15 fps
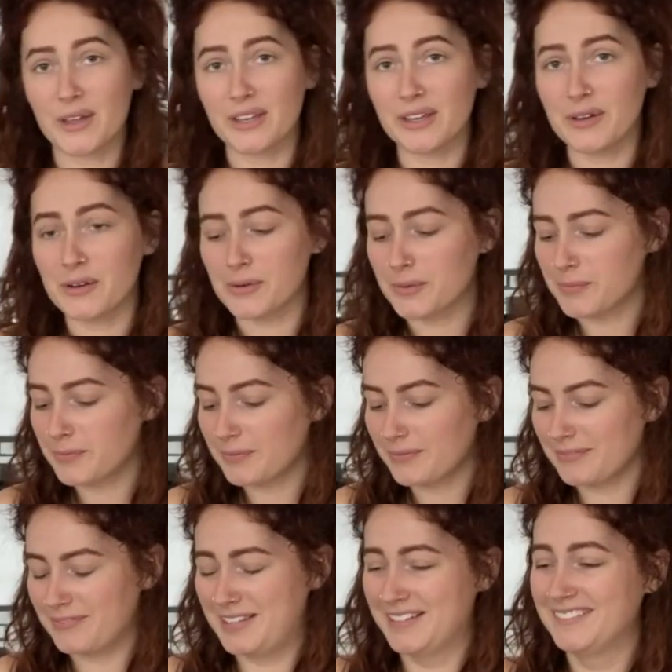you,
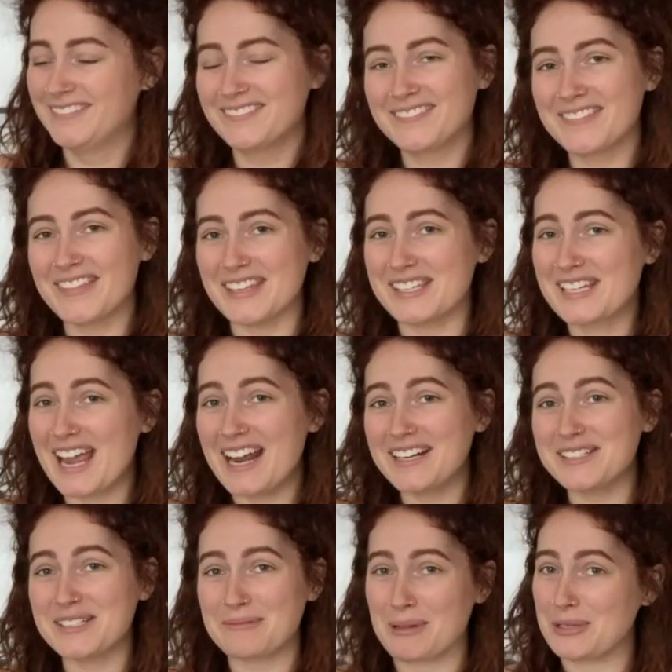this kind of
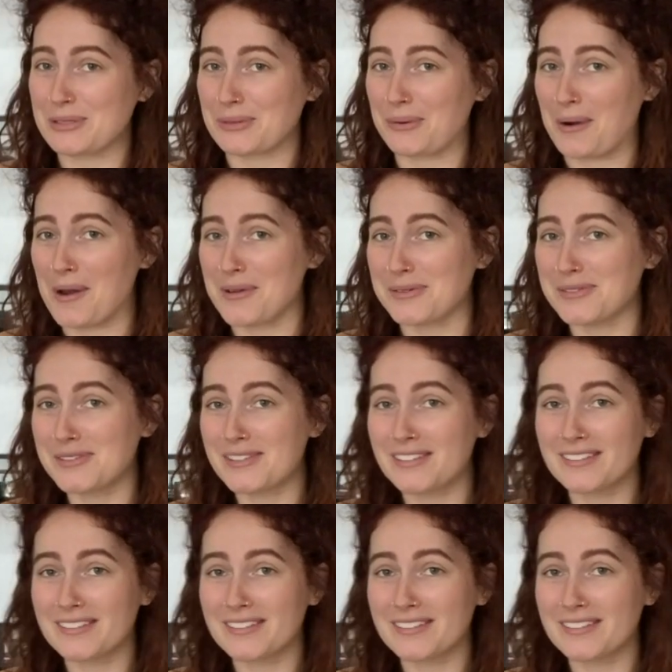smells gross.